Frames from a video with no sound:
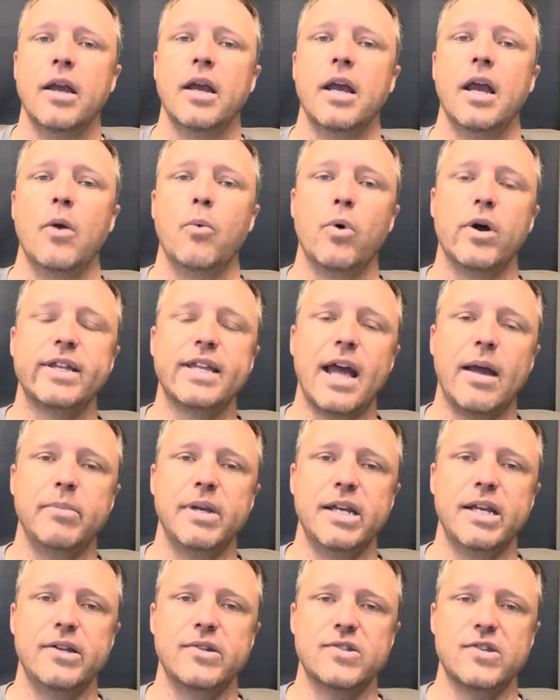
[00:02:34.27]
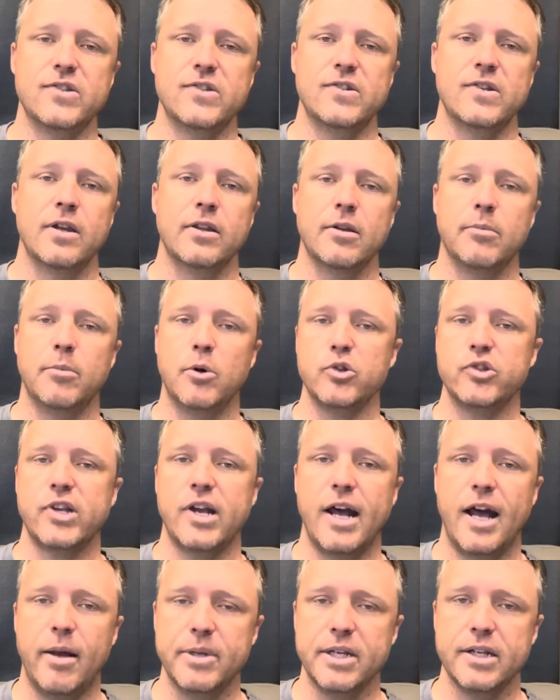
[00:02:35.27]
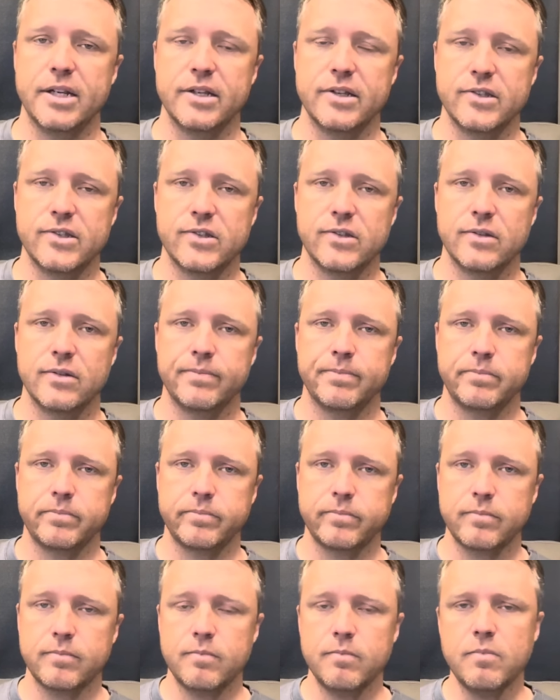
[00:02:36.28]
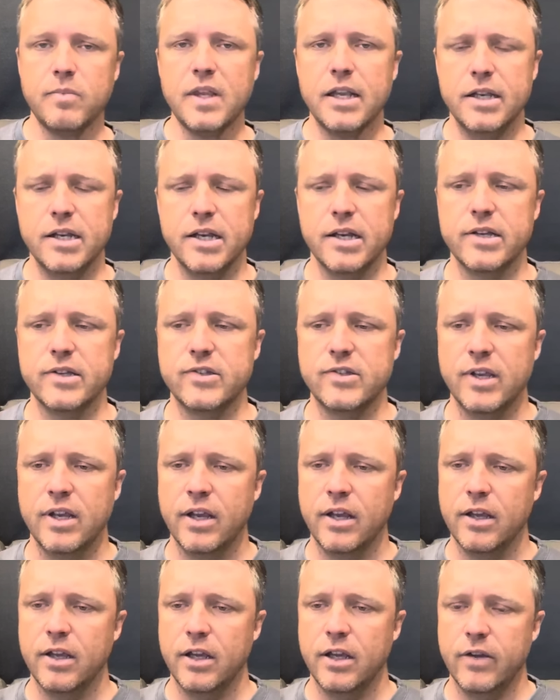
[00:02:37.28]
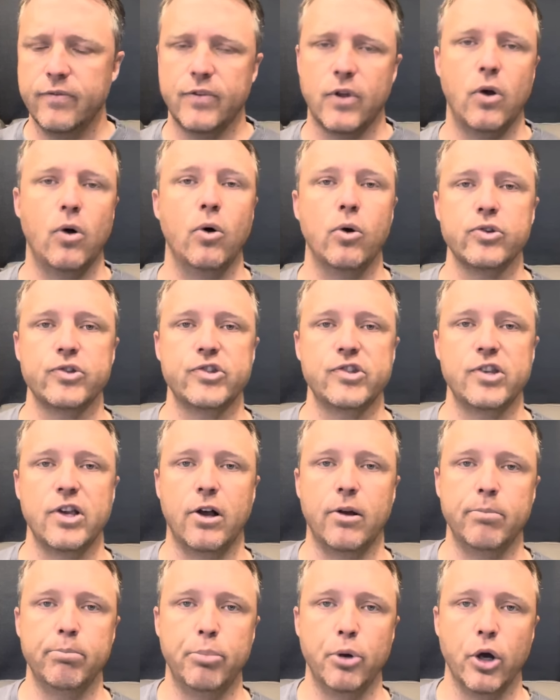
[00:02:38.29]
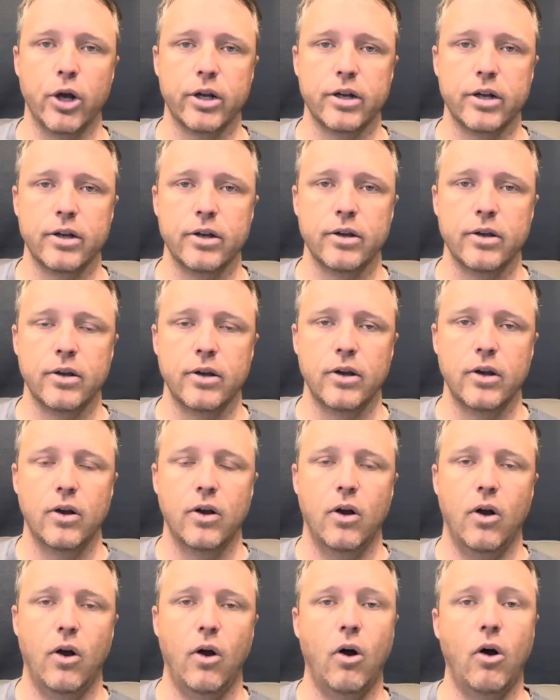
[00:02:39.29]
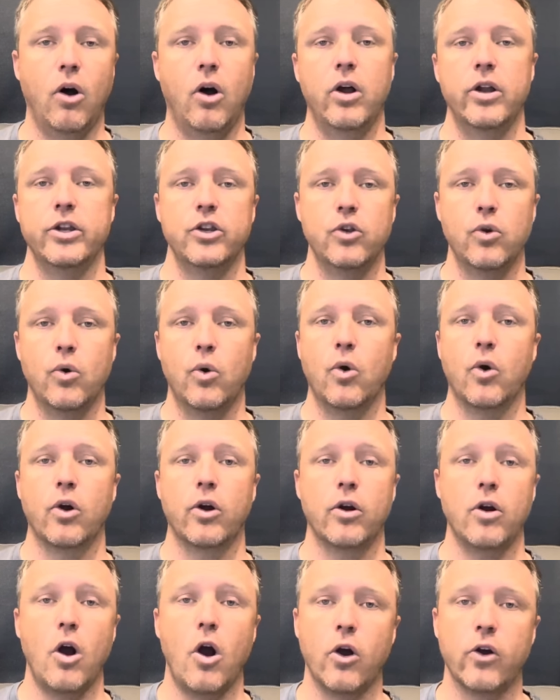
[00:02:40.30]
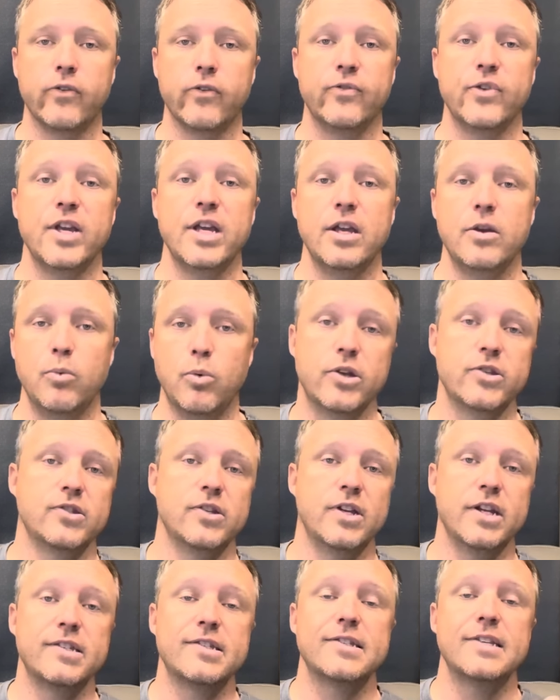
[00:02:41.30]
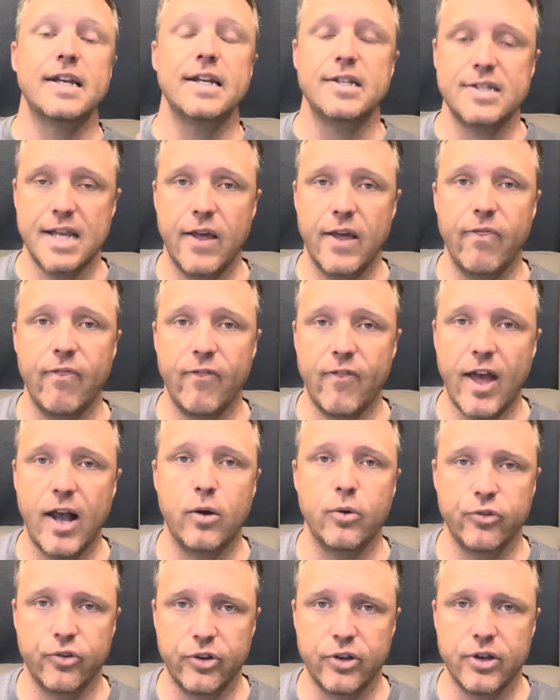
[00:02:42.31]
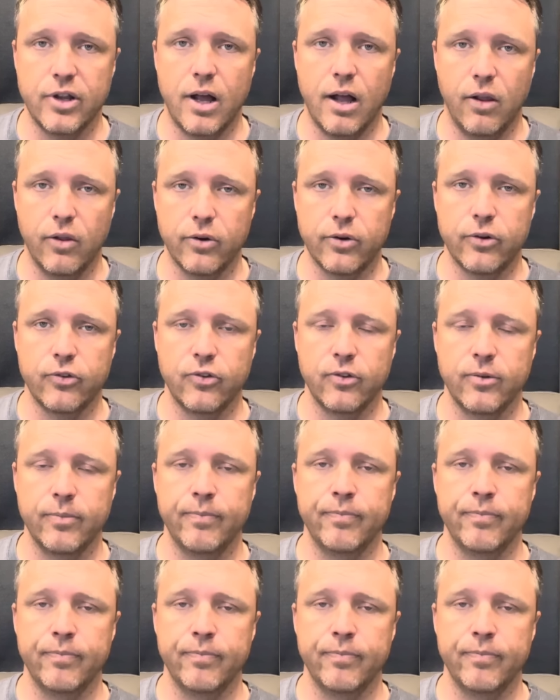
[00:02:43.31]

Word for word: And what that means is the most common is, is if the wholesale book on your RV was, let's say, $10,000,